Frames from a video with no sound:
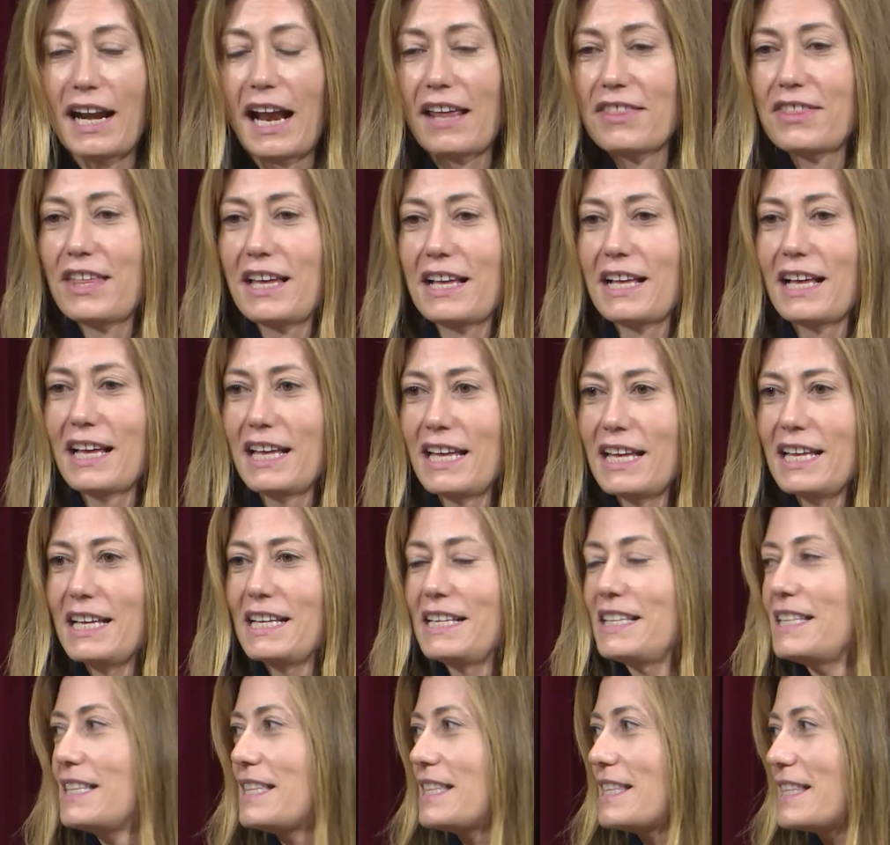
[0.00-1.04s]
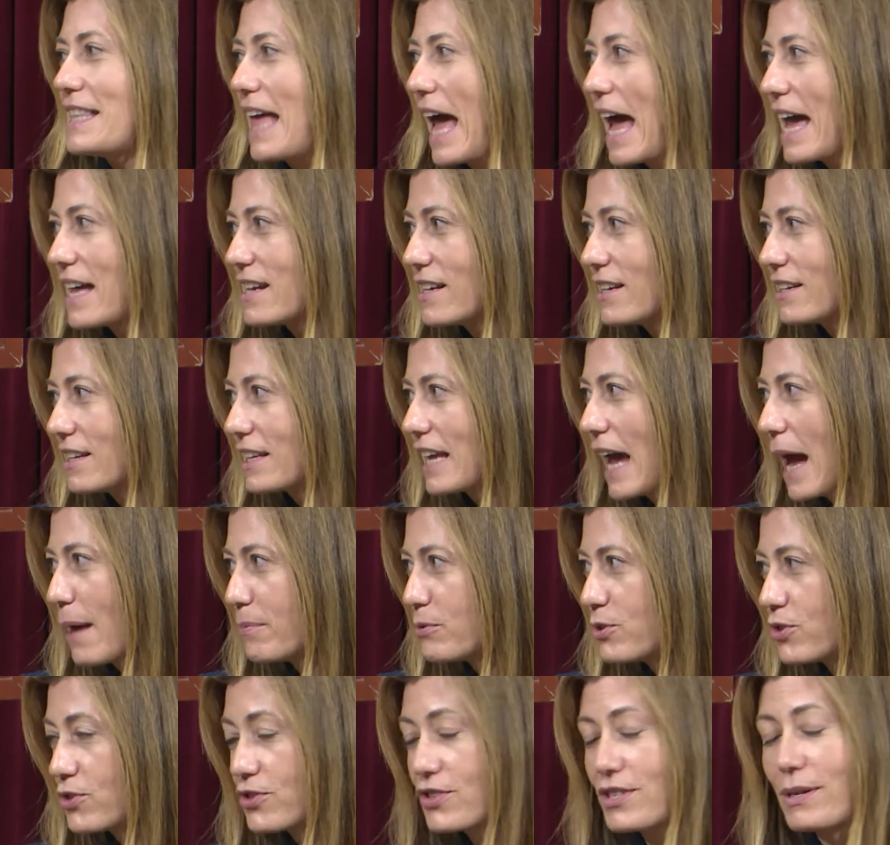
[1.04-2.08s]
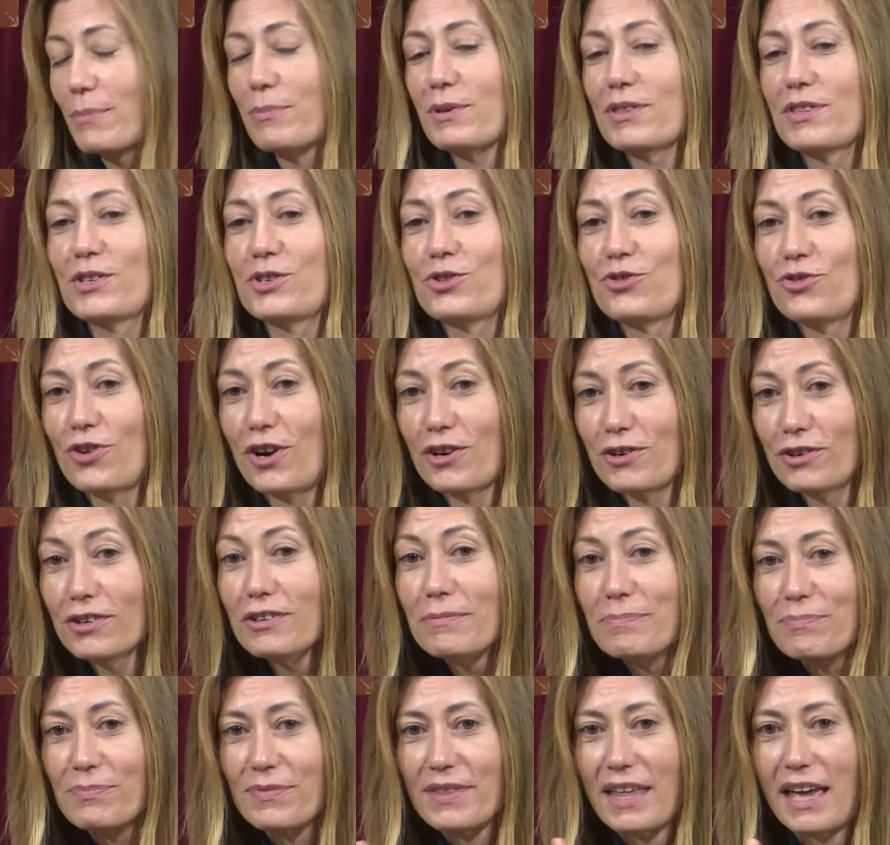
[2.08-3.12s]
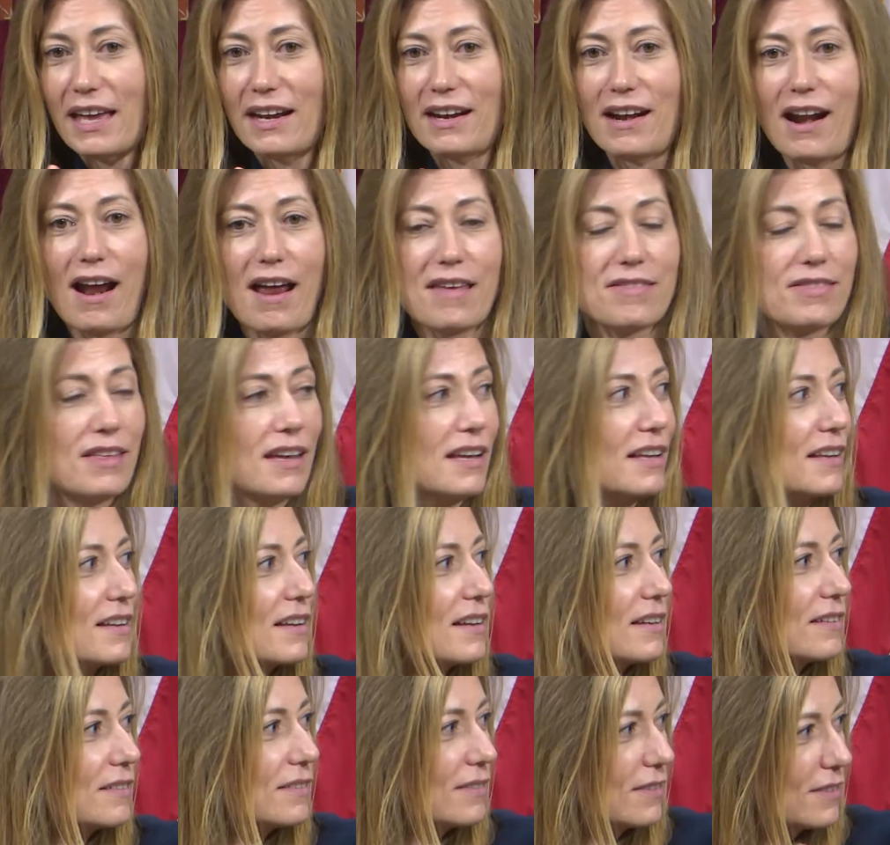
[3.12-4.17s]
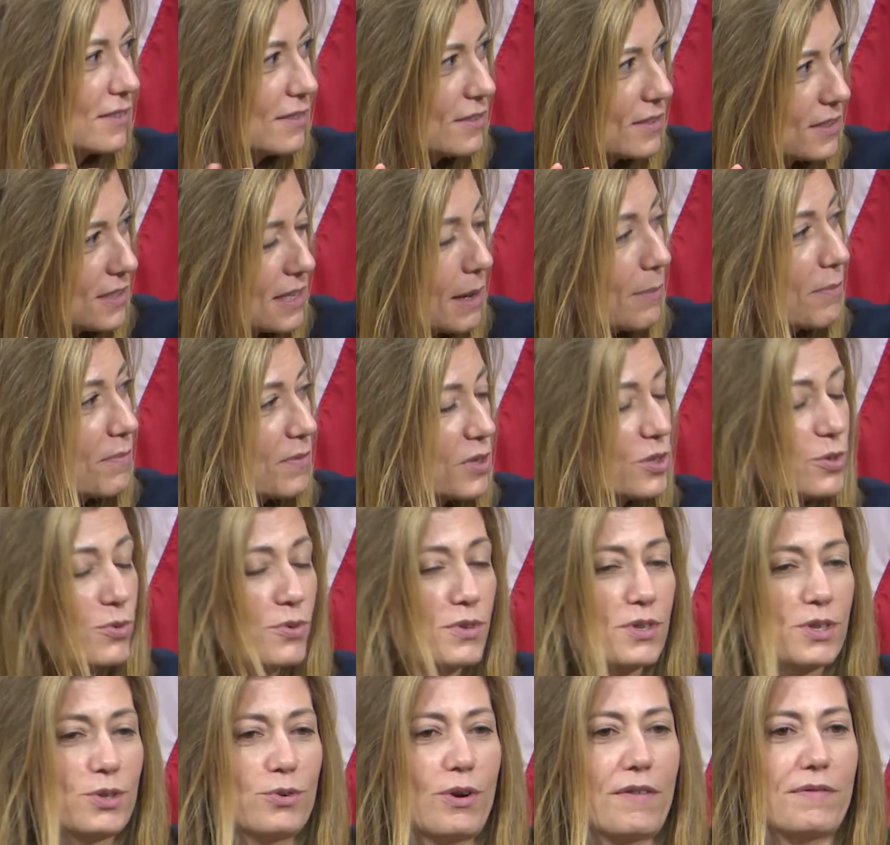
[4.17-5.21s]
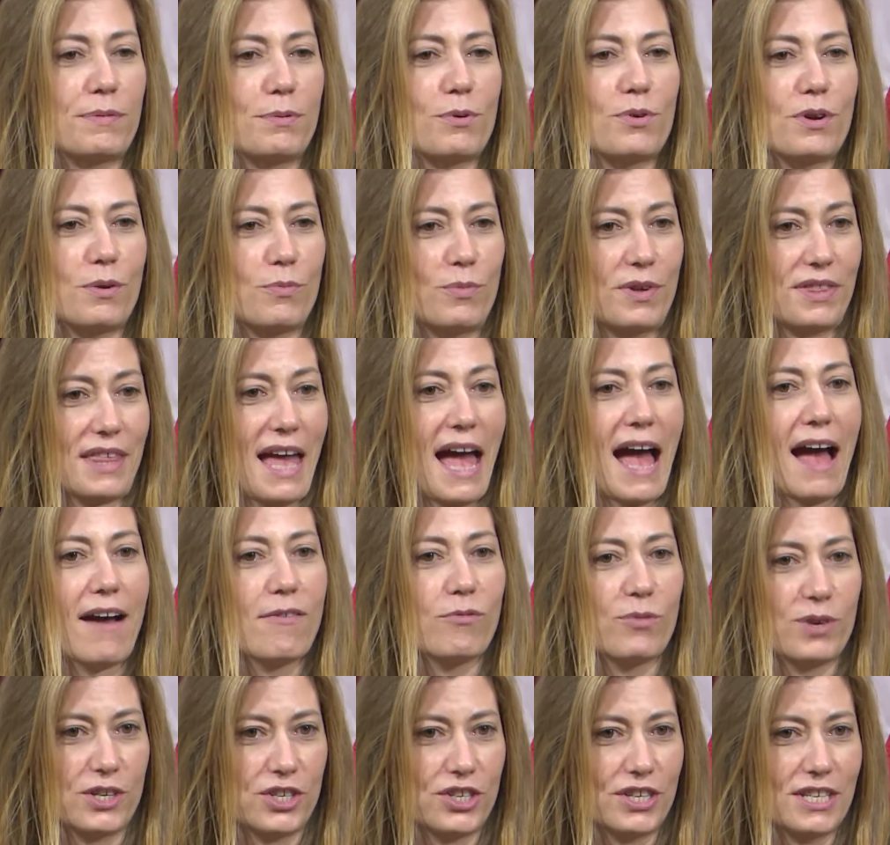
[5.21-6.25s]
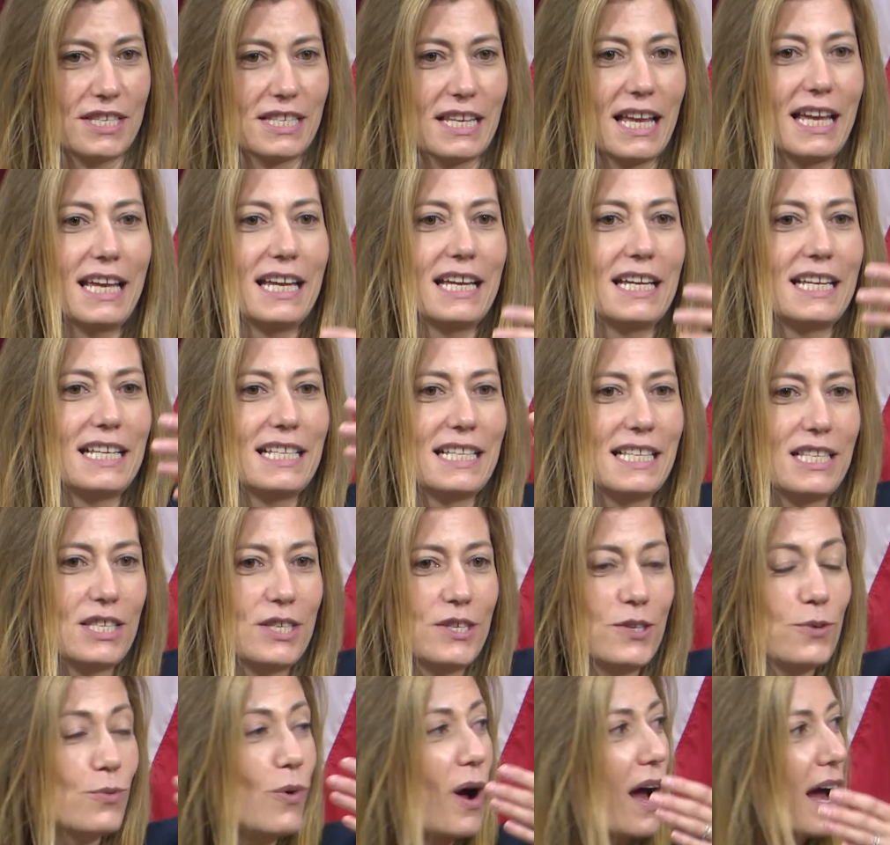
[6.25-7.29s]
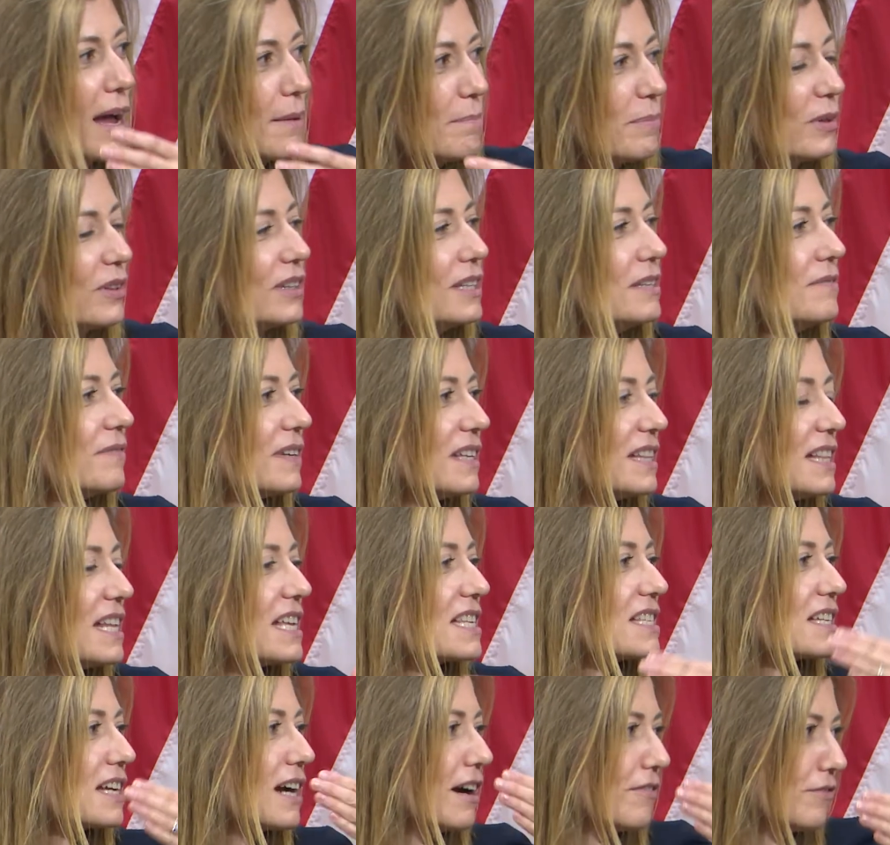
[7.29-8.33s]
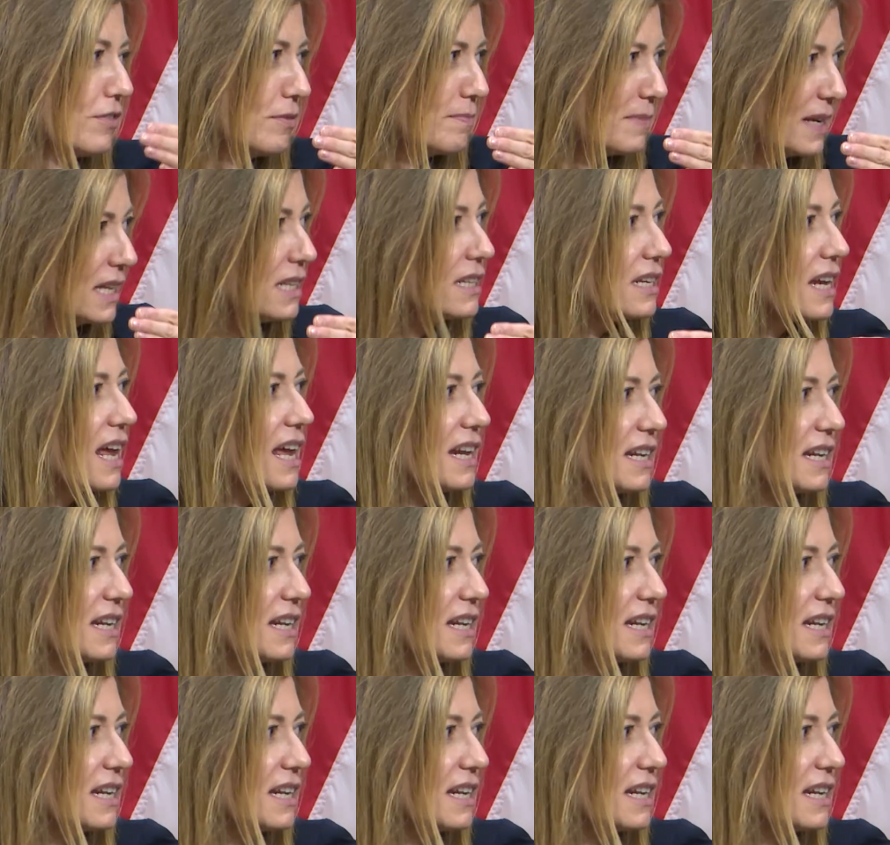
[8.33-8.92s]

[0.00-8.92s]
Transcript: And I think that captures some of the struggle that I think some students who I've spoken with have, which is, do I believe in this government?